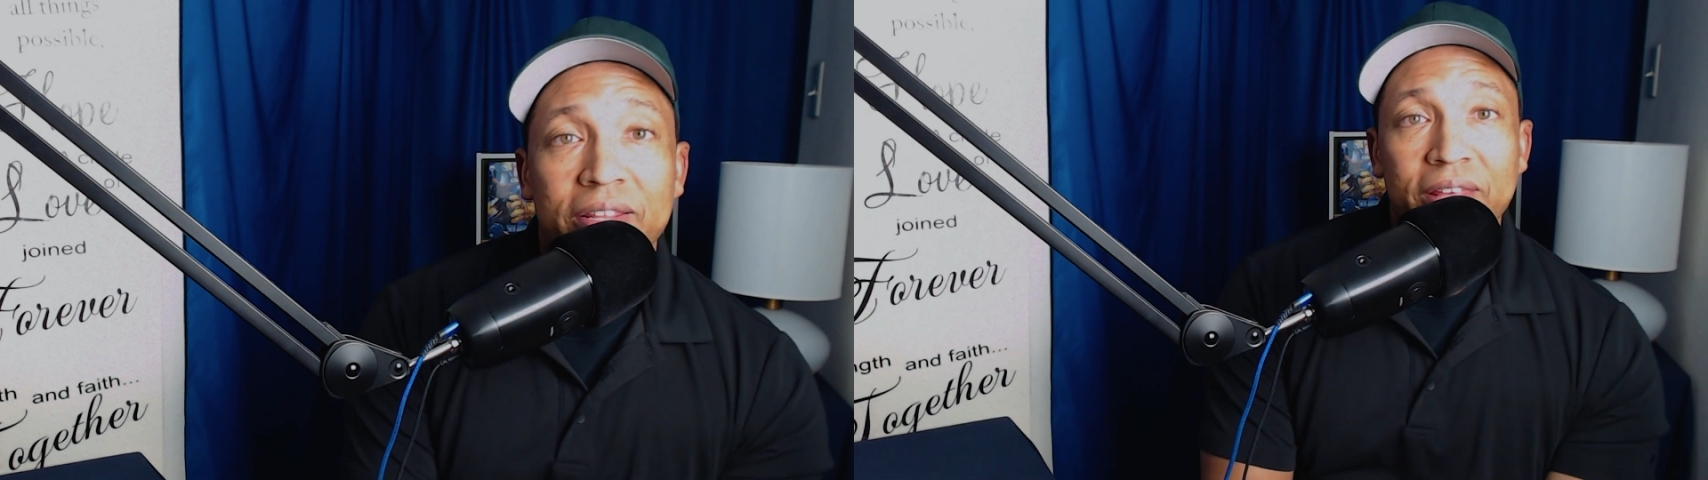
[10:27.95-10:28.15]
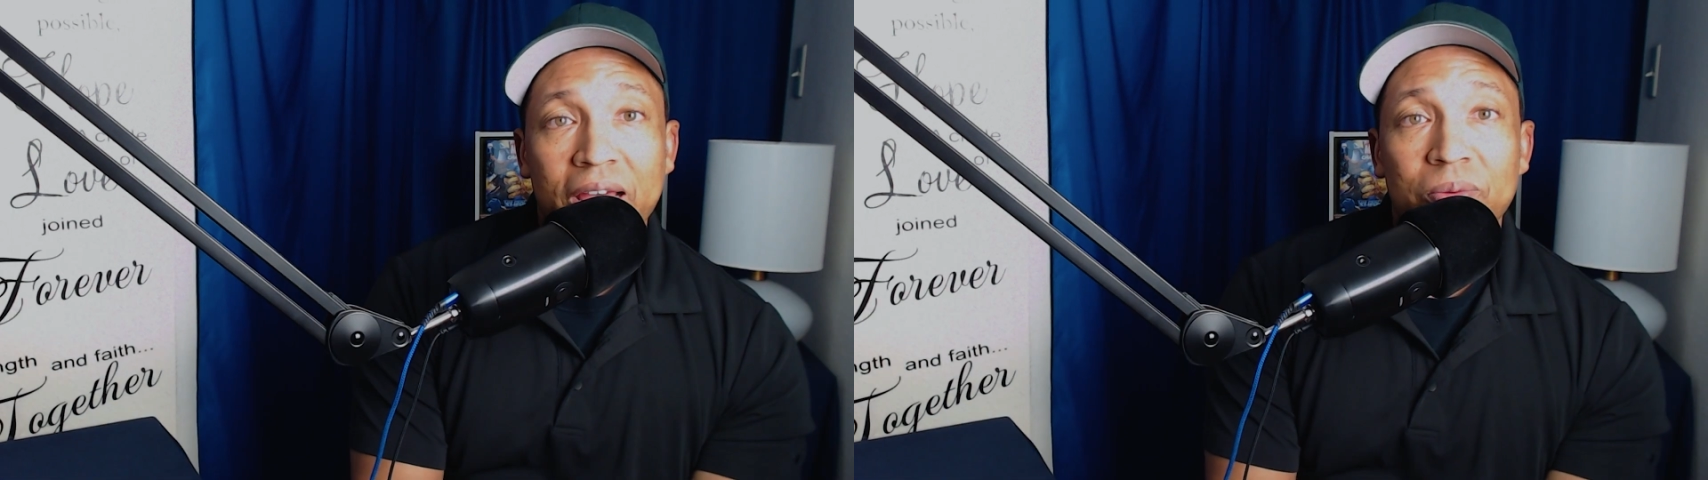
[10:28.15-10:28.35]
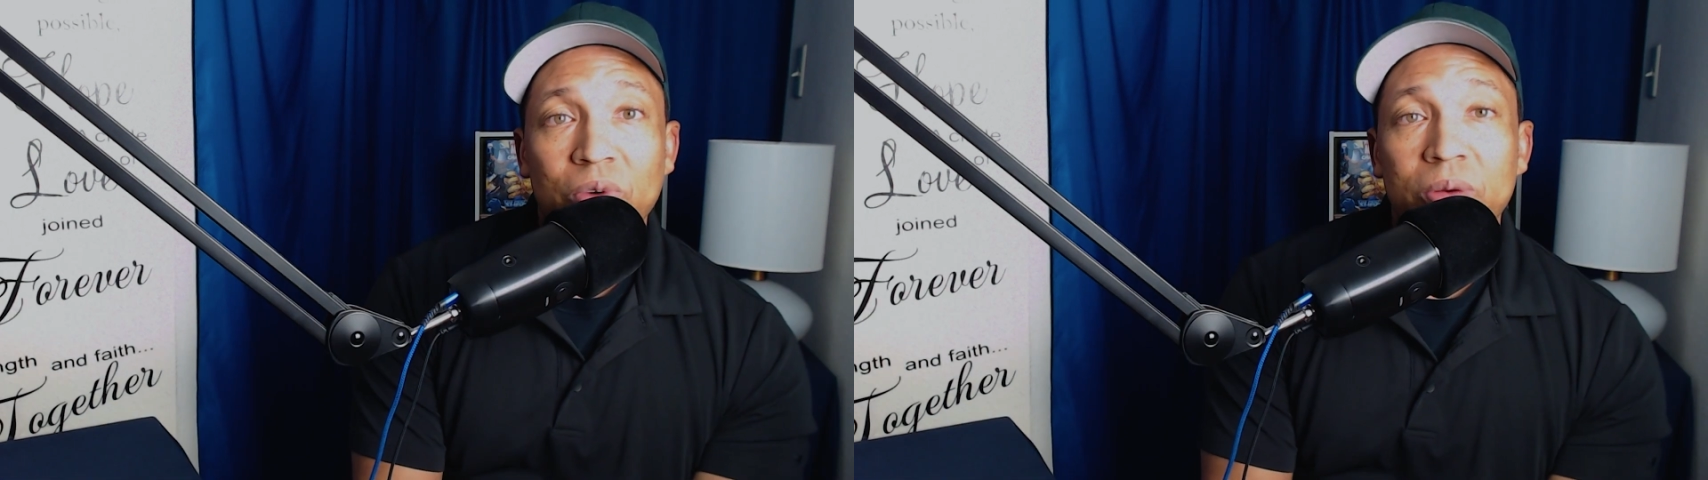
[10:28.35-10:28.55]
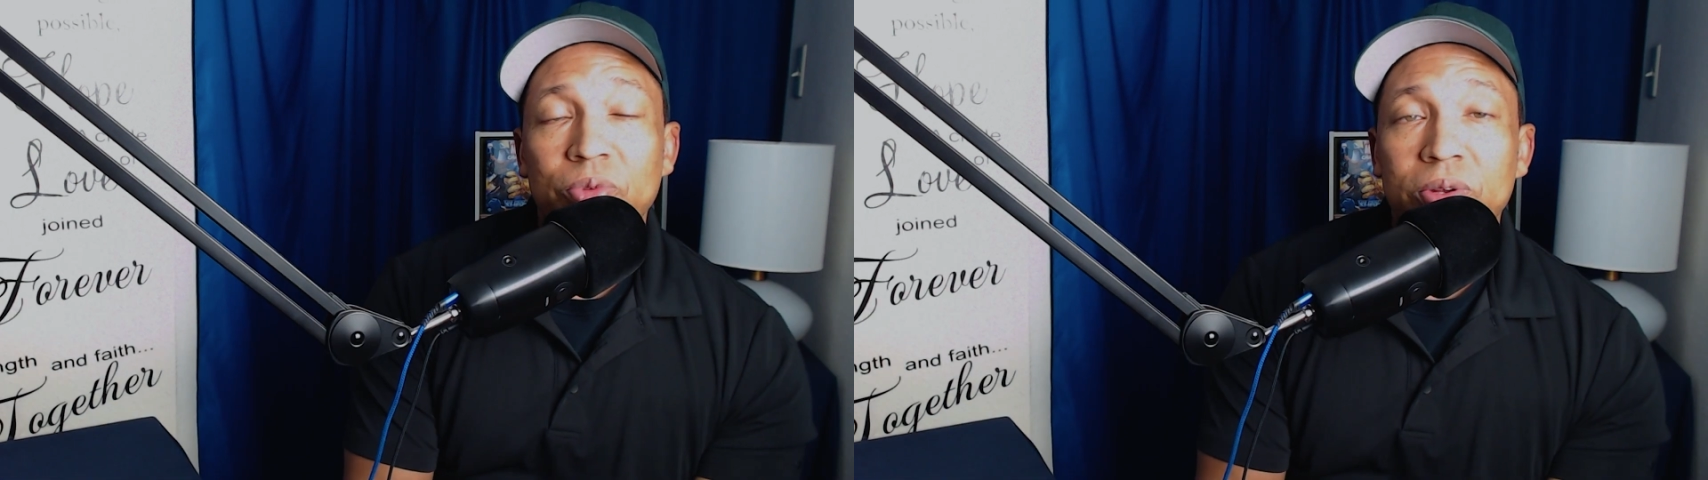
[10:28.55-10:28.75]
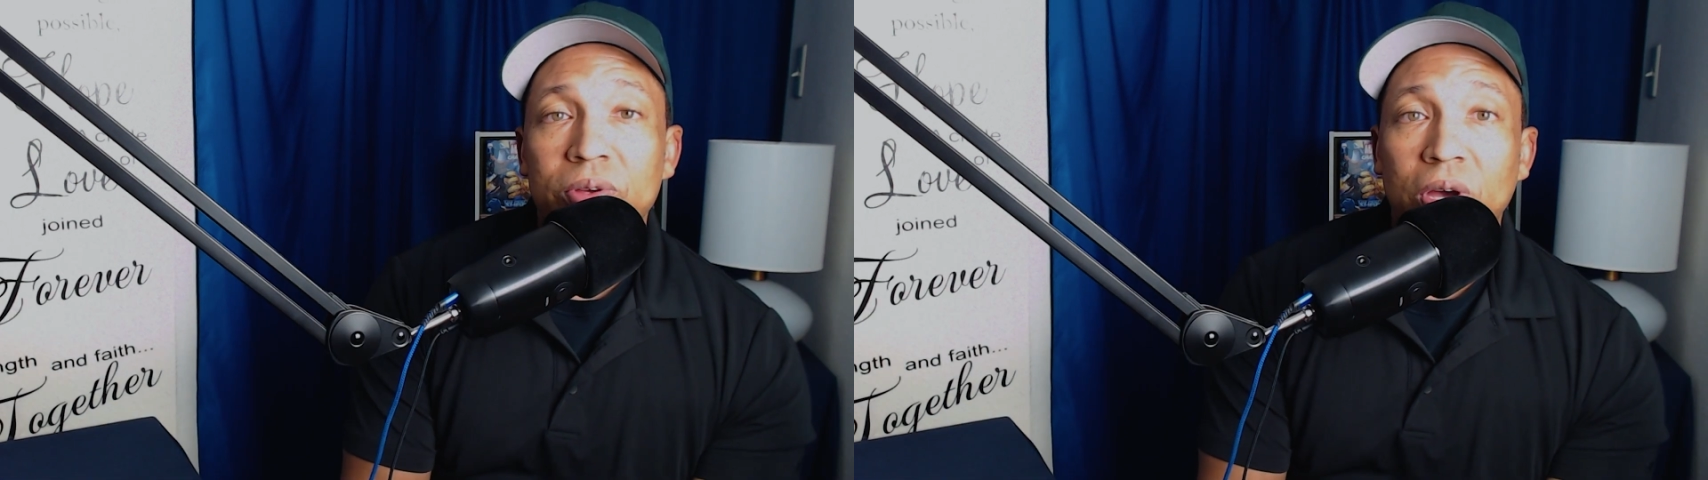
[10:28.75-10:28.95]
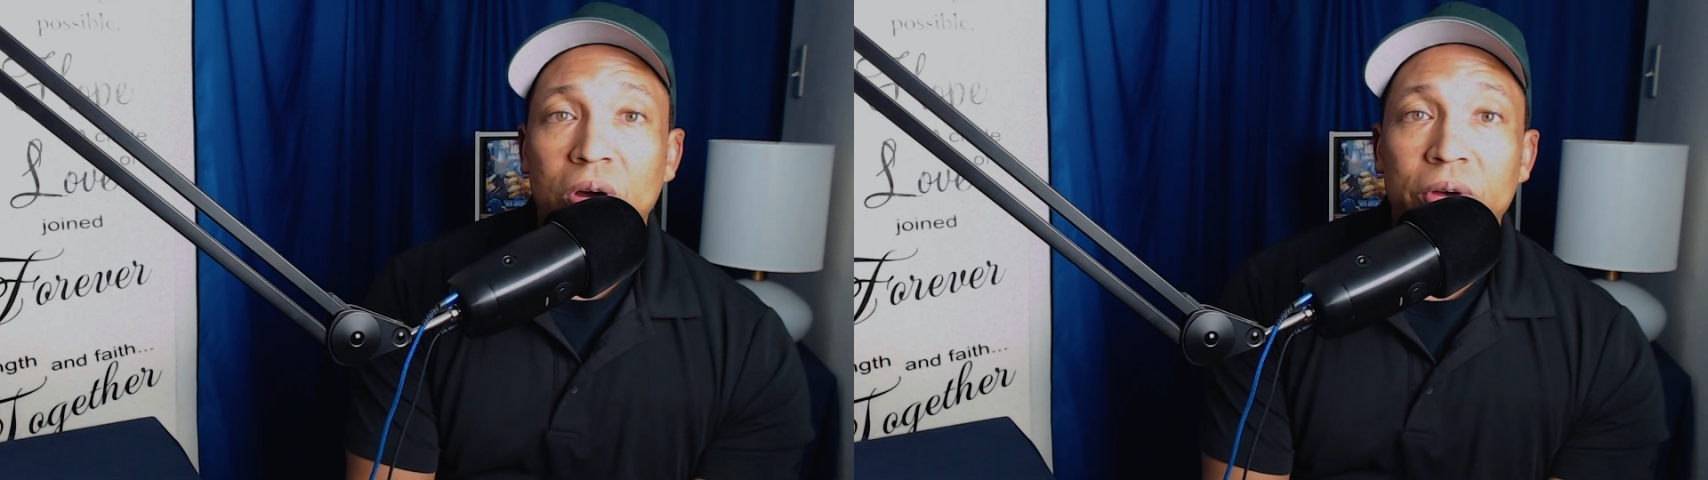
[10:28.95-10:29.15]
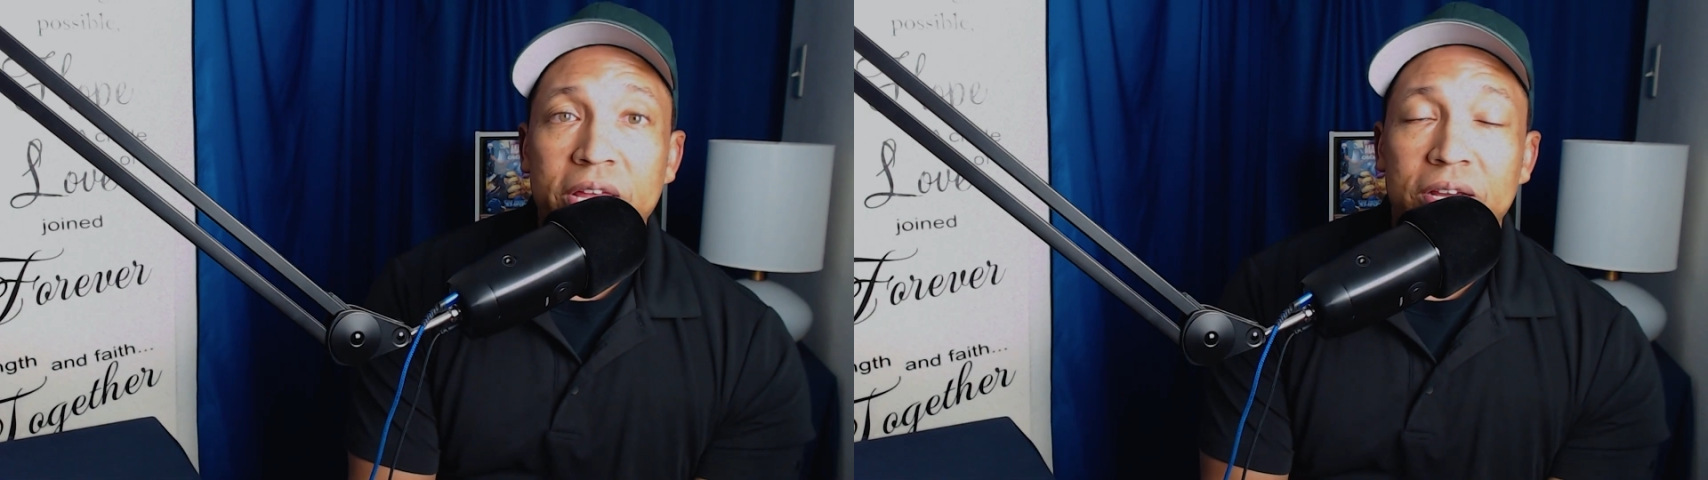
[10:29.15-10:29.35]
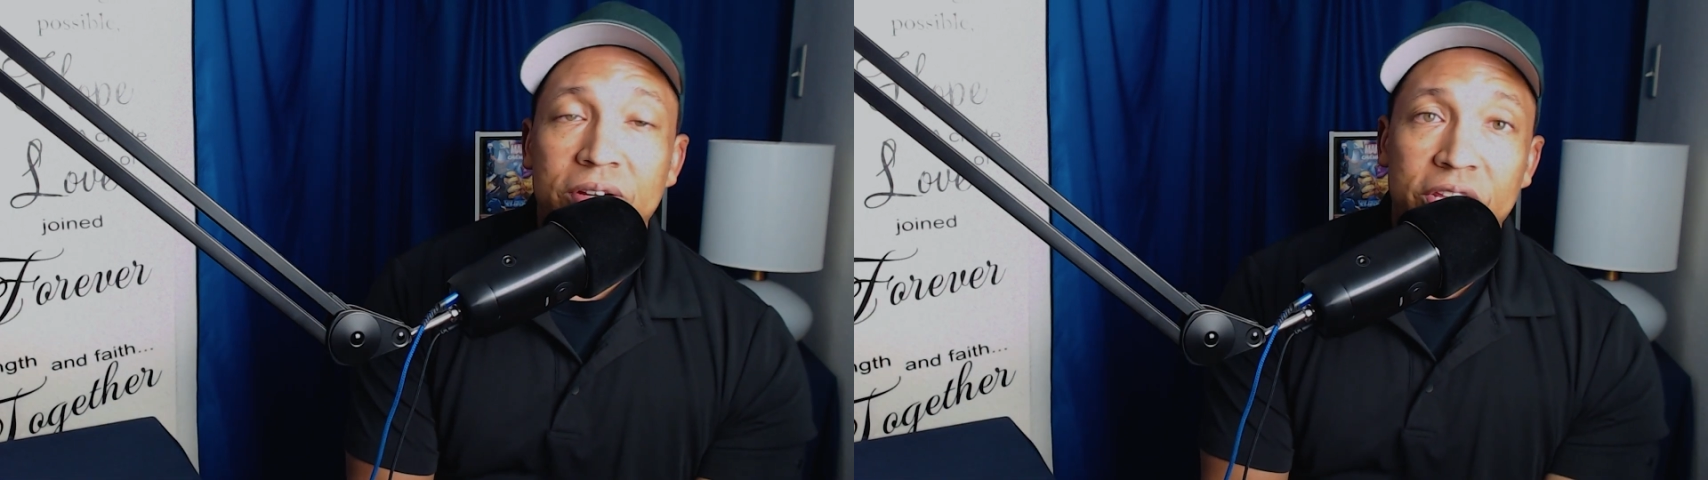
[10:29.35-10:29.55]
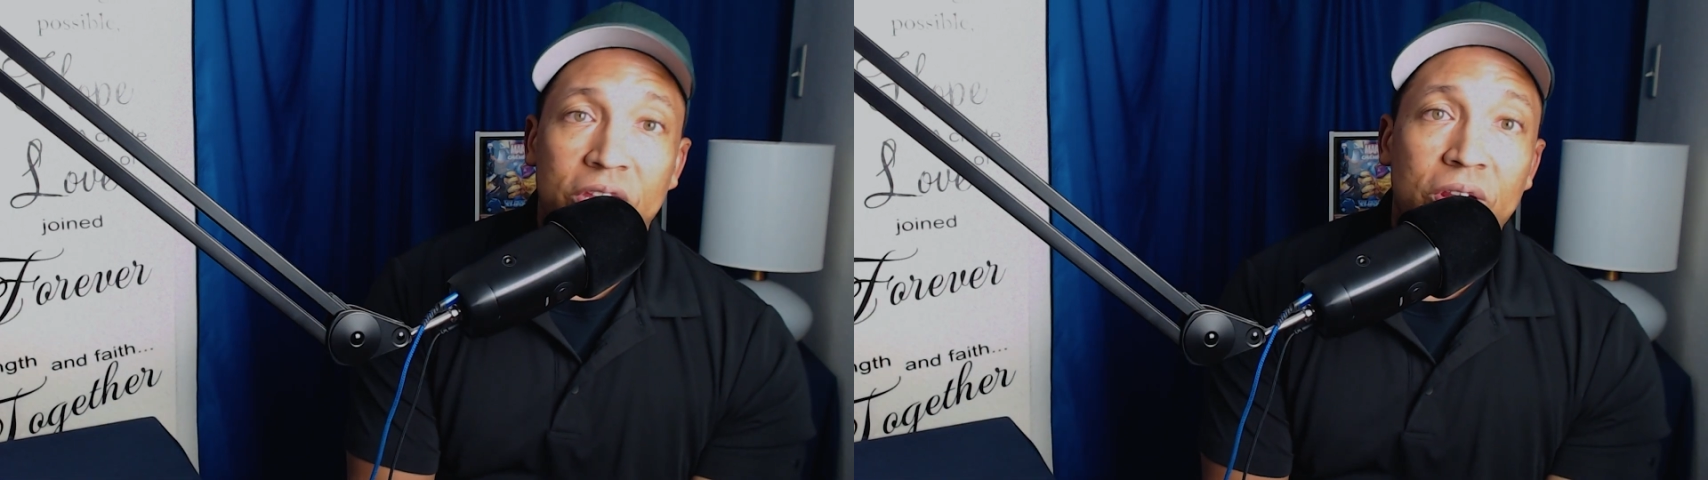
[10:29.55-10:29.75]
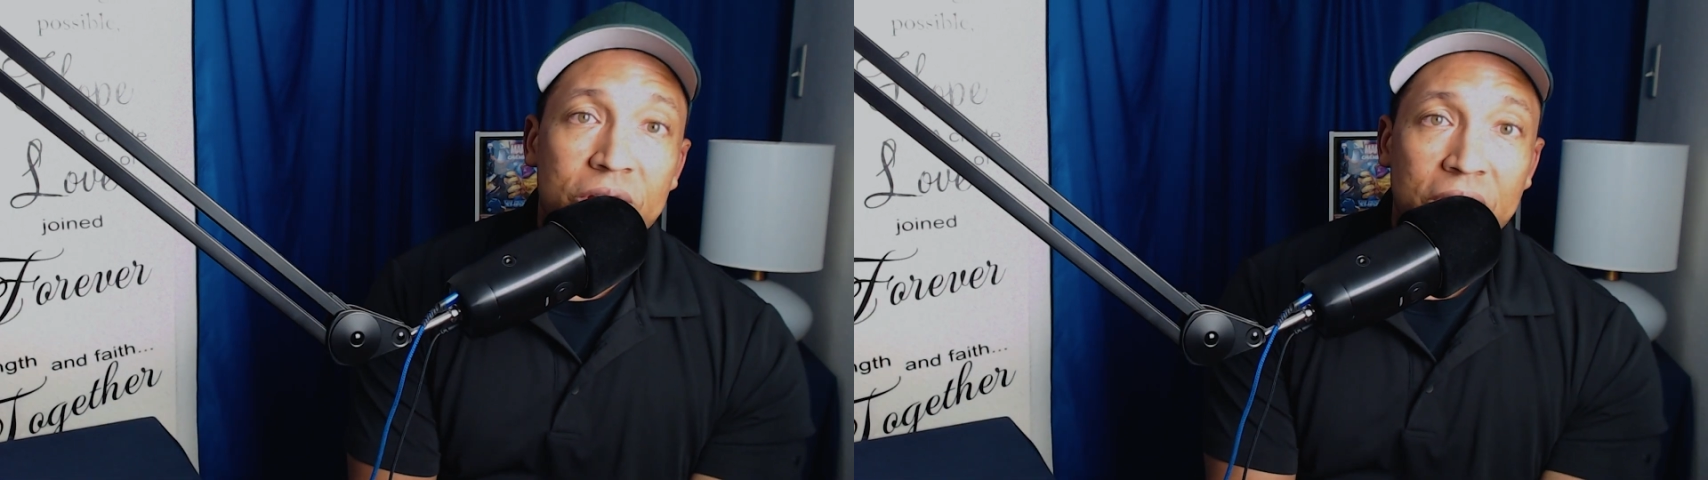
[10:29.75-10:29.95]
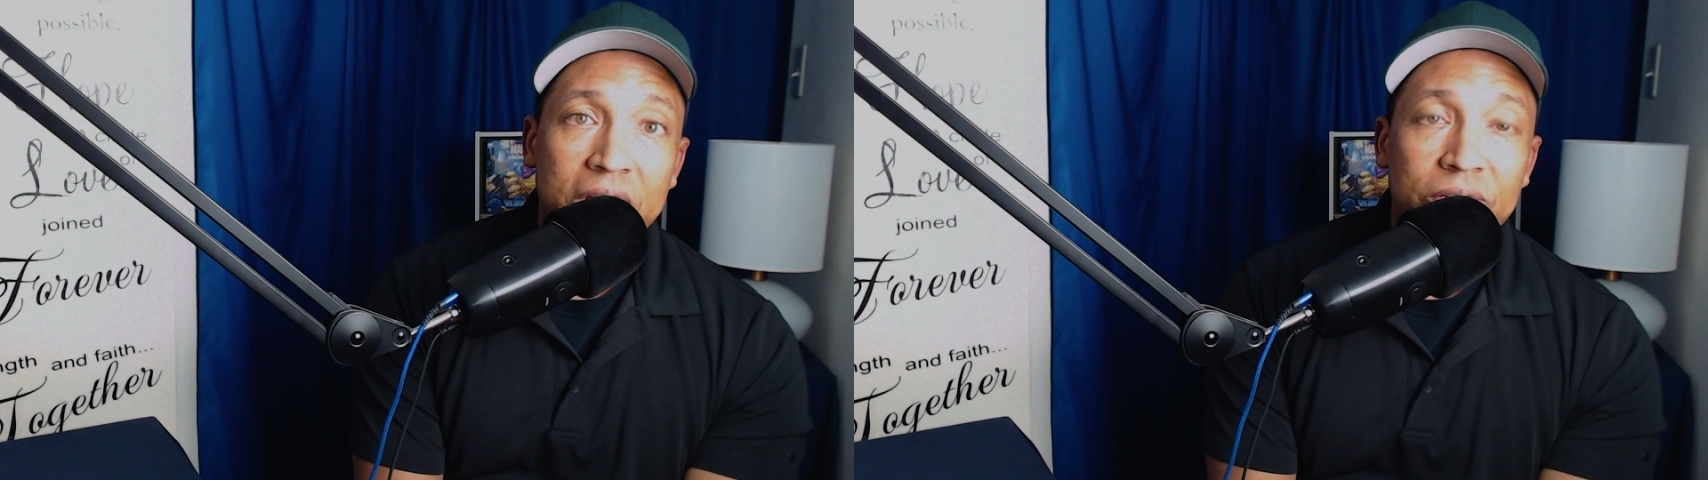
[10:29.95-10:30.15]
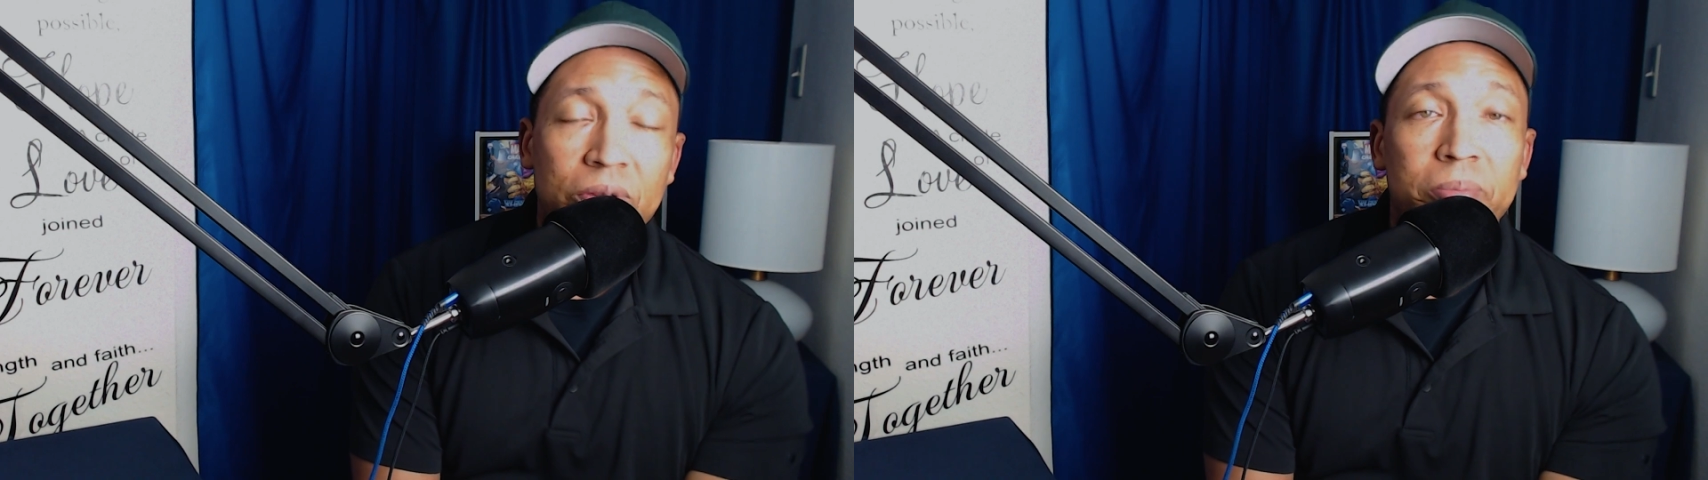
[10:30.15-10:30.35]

That way, when you go in and look at your closet,